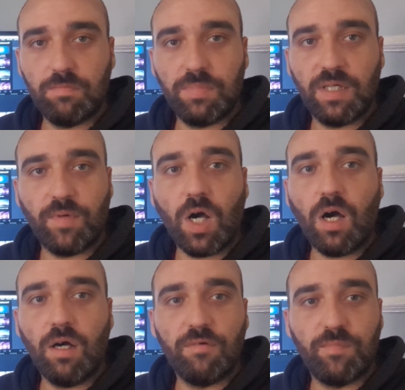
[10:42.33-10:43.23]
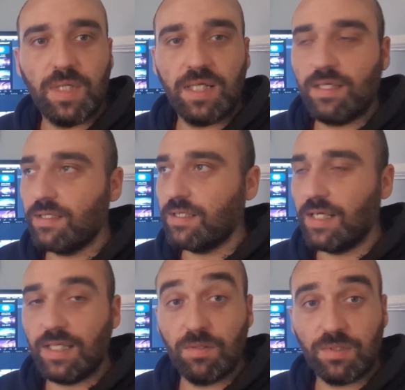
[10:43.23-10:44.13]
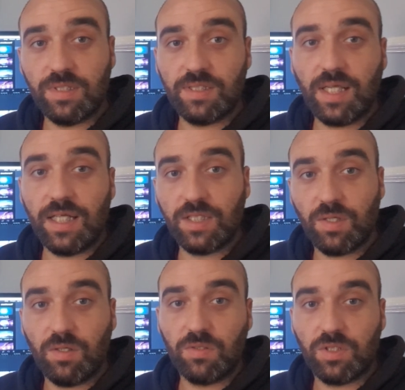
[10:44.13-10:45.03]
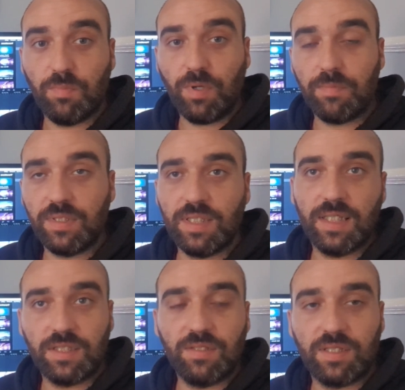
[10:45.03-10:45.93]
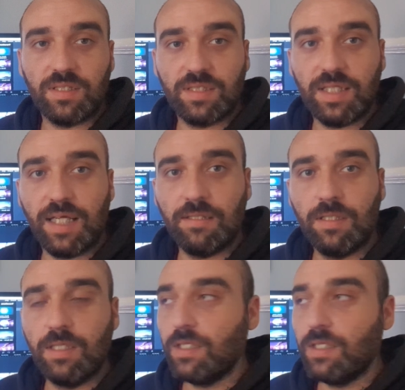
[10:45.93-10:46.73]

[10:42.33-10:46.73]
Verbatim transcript: bit of art of me and it looks insane so I'll also pop this here so you can see it